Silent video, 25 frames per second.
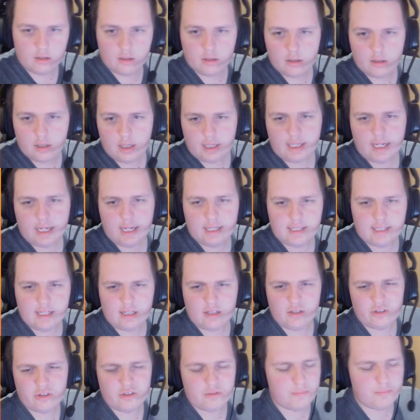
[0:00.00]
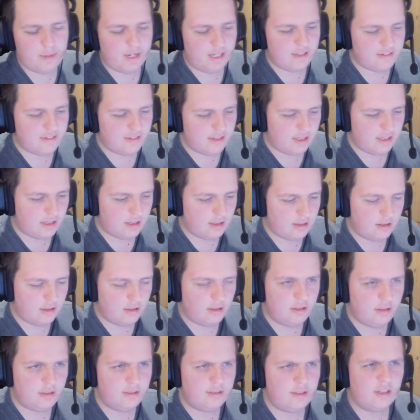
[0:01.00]
Okay, that looks better.
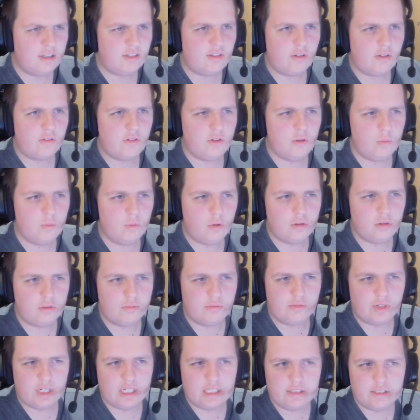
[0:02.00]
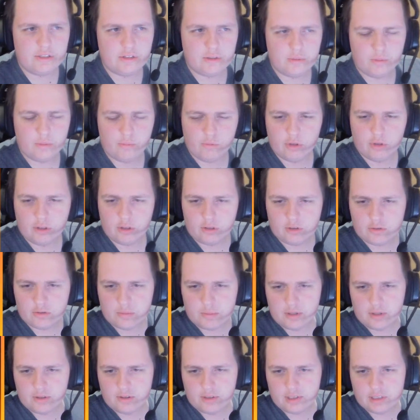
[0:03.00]
I don't know what I'm really doing wrong, to
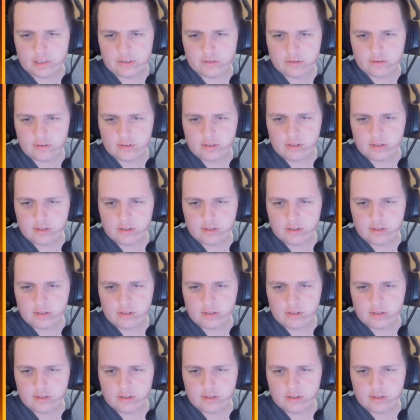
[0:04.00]
be honest.